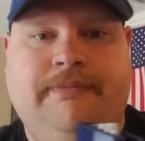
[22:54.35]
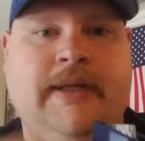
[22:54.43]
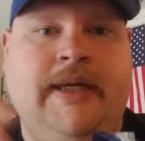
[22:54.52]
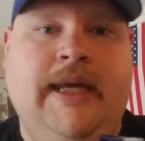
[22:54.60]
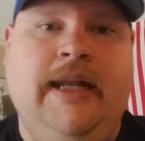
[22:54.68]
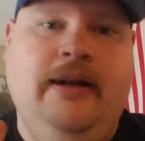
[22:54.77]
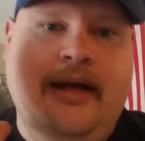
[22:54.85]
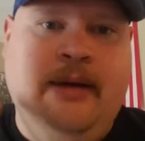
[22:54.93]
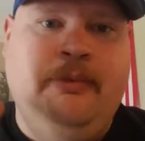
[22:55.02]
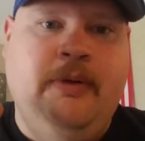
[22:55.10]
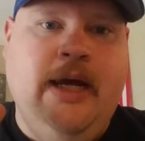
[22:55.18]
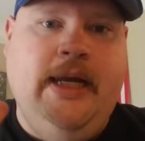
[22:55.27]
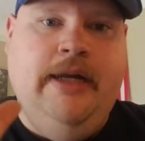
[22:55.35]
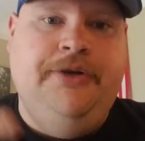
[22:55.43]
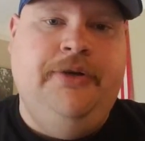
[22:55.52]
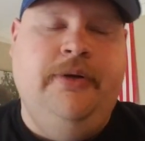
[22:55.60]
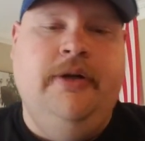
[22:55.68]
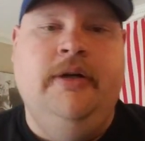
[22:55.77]
again, I'm a right hand
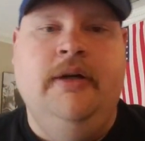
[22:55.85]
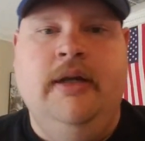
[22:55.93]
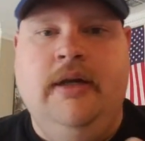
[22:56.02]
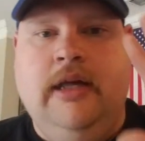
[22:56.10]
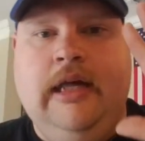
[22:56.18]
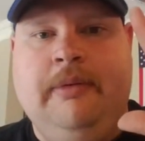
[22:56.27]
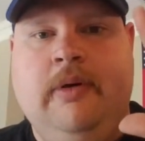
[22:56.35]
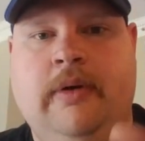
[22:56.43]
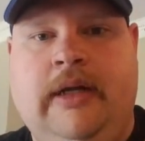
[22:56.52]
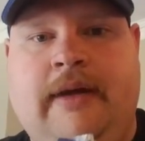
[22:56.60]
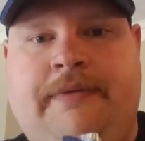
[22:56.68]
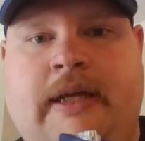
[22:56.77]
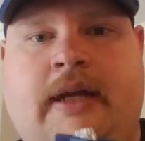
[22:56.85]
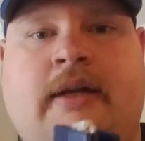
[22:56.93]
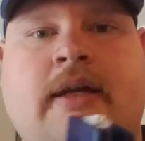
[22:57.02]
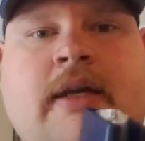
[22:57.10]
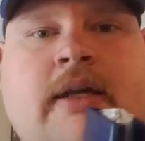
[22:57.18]
shooter, I'm going left hand.